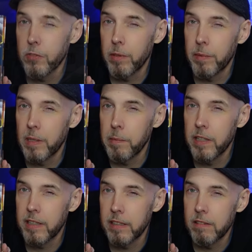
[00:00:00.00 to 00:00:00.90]
from the
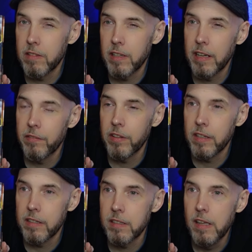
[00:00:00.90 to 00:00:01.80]
American side of
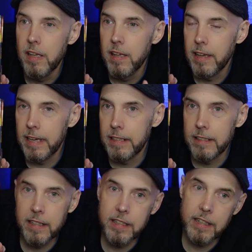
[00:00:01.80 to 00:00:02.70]
things and
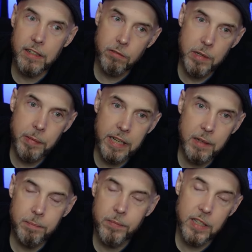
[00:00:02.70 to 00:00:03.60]
then they kind of remade
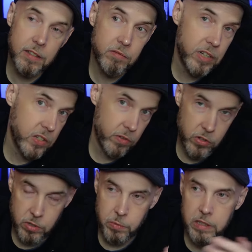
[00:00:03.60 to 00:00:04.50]
them, and vice
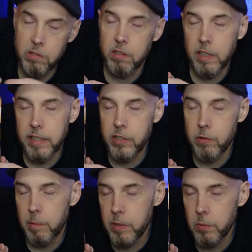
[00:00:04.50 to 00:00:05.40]
versa. We took ideas
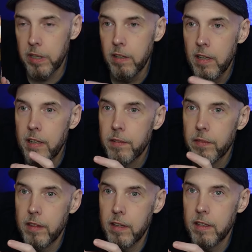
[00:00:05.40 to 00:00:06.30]
from them as well.
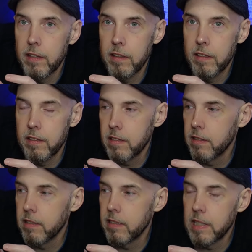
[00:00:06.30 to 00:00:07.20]
This
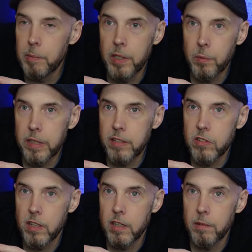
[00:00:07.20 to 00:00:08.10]
is similar, where they
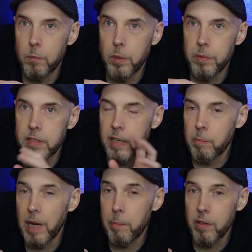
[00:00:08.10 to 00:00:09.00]
saw what was kind
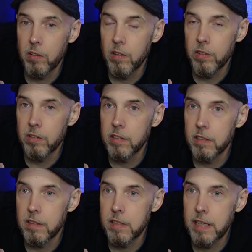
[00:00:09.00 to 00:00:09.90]
of popular over
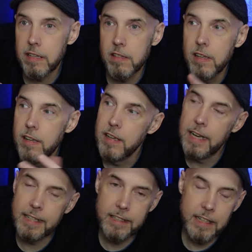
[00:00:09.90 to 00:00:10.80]
in the States,
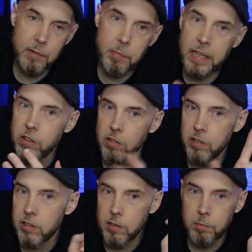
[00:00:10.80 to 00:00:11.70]
and then they made their
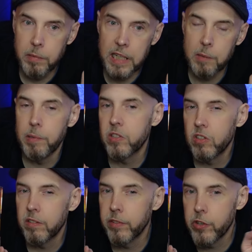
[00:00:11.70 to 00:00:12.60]
own little
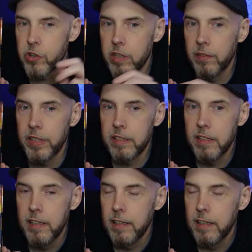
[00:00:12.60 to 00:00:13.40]
mockbuster version of it.